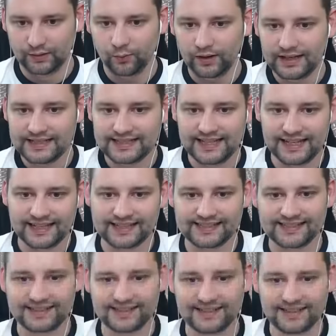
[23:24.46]
What is
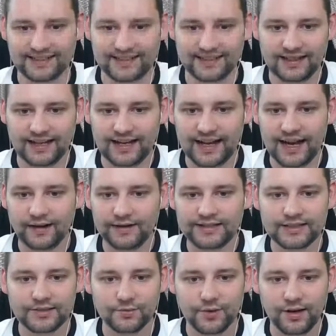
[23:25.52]
this? How does
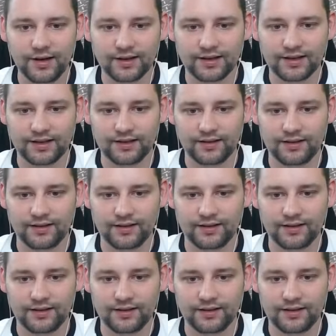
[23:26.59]
this work?